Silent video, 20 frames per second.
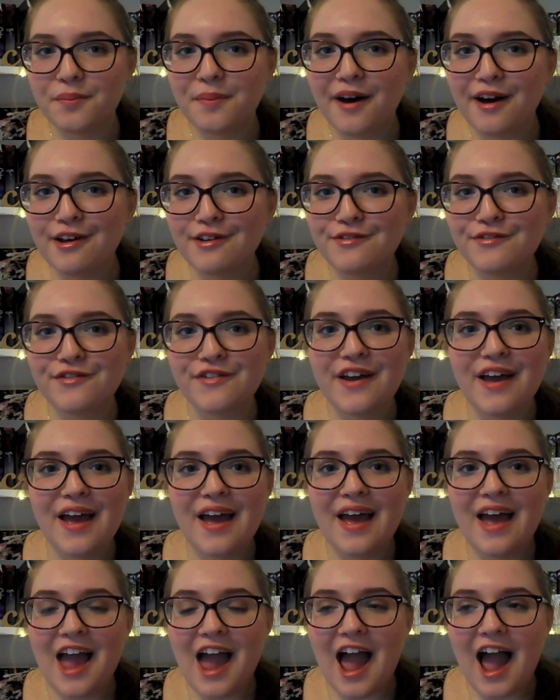Hufflepuff,
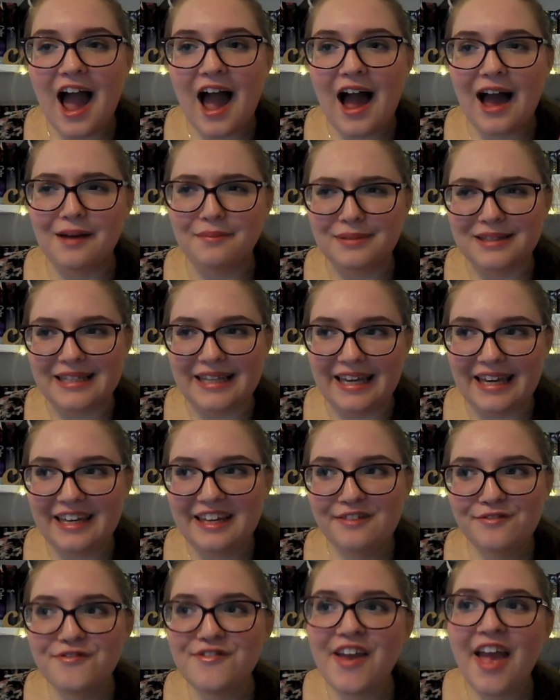I
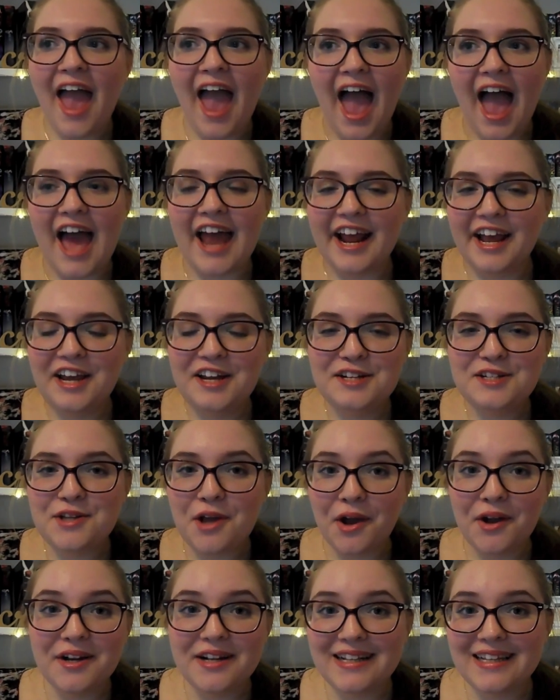believe, and I
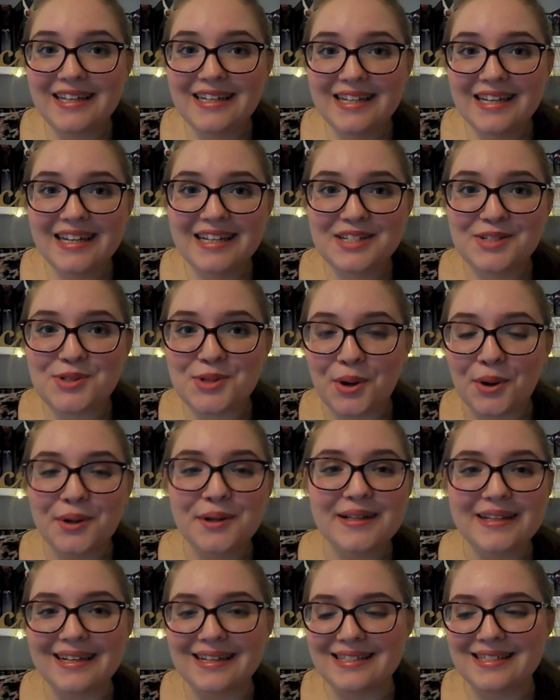can
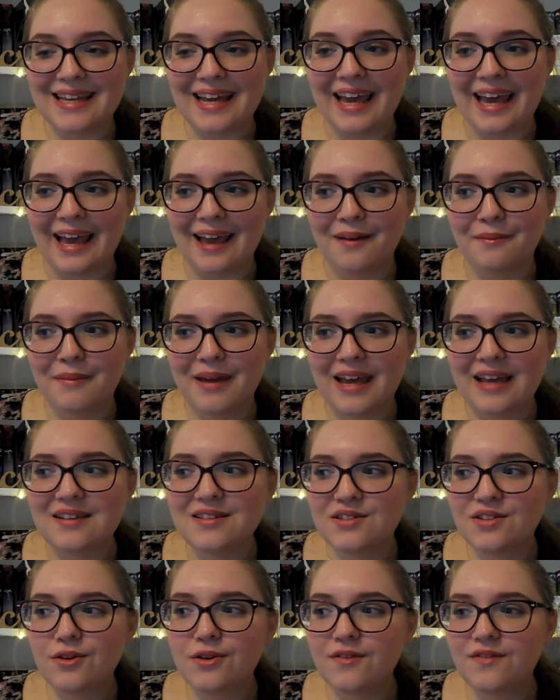totally see him.
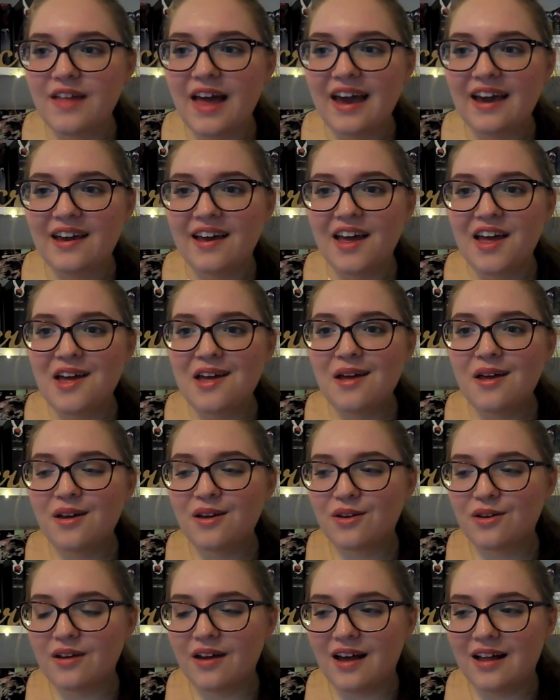He's sort of like
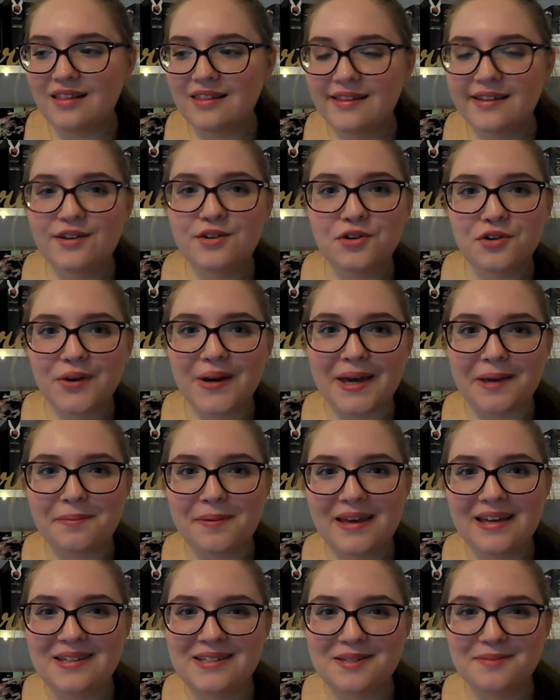a little
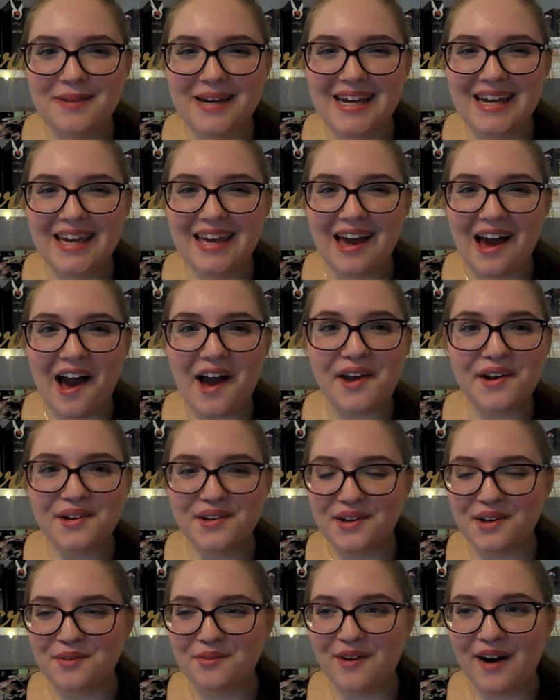creepy to me. I
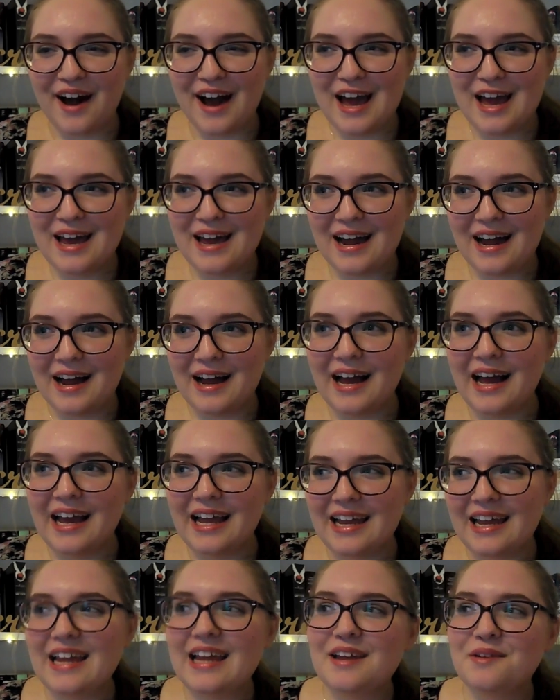don't know
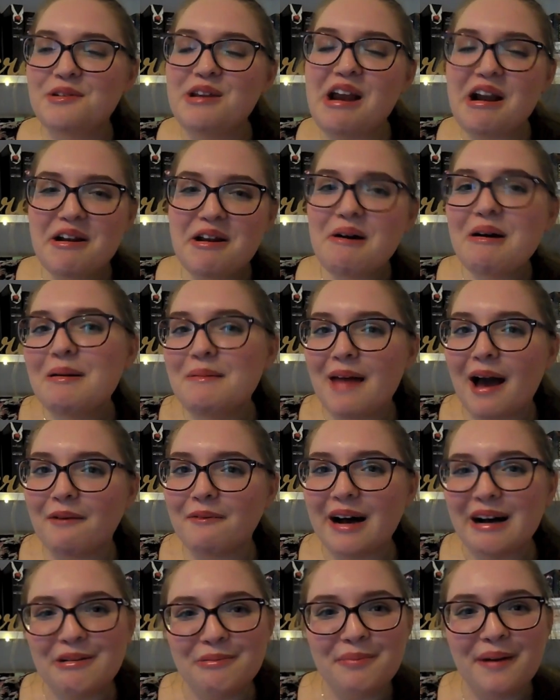why. We don't know him
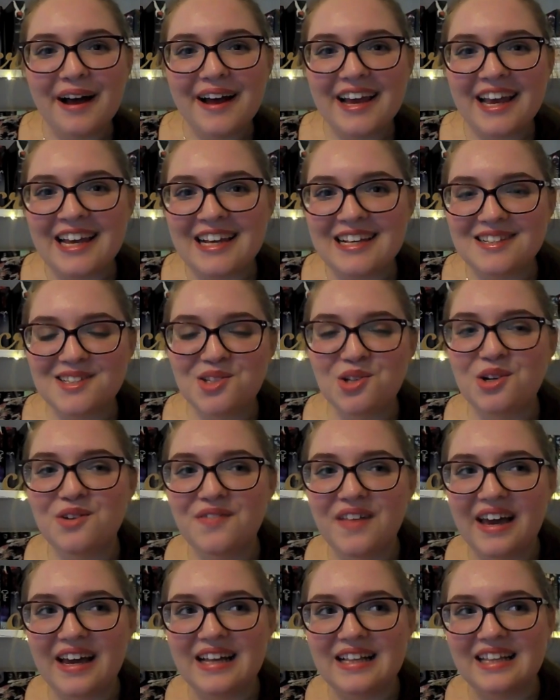that well, but he's
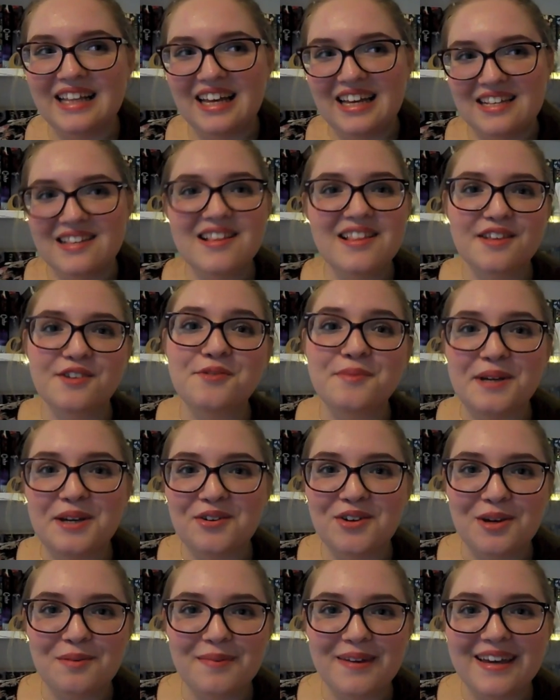sort of like he's a little
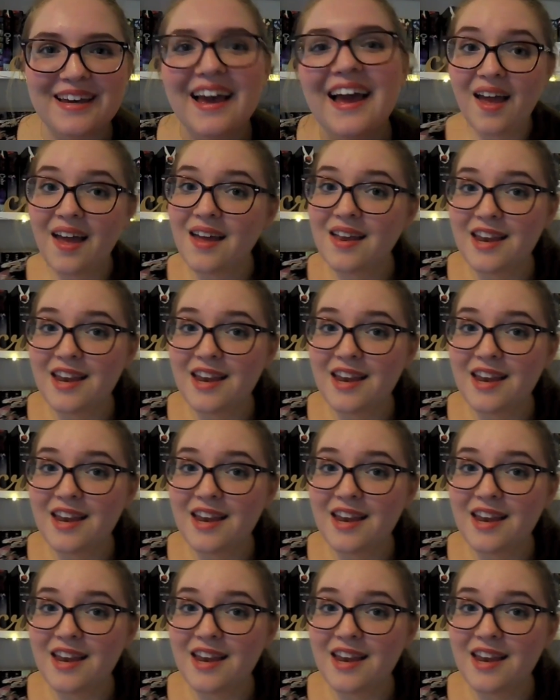bit creepy.